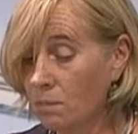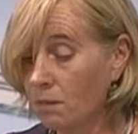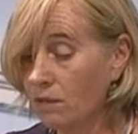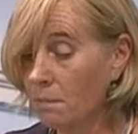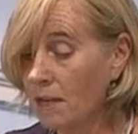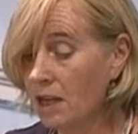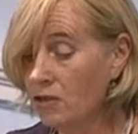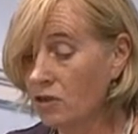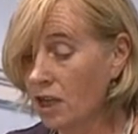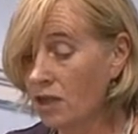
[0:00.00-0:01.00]
one of the
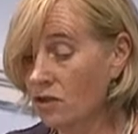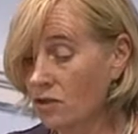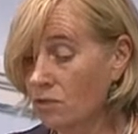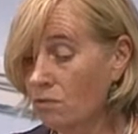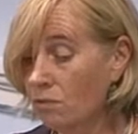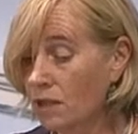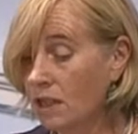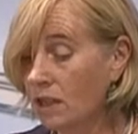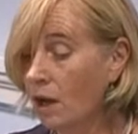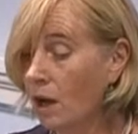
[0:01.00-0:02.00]
major changes to
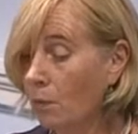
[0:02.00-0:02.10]
routine,